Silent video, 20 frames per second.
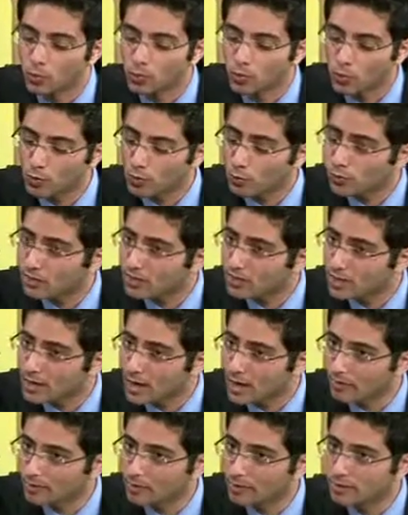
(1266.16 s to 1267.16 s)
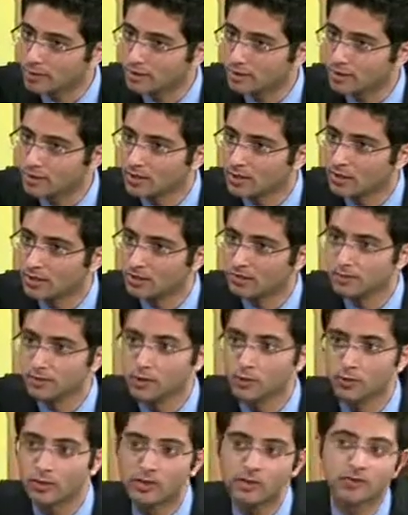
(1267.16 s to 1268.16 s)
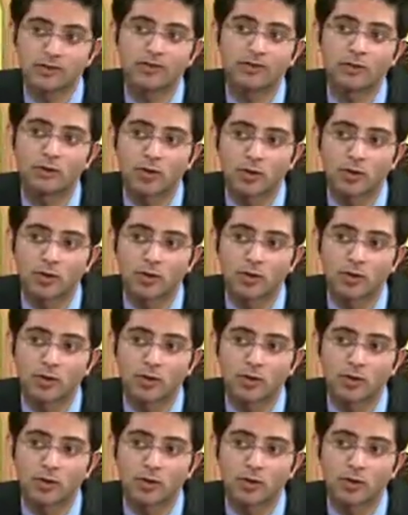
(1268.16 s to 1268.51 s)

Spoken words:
with adoption, even if we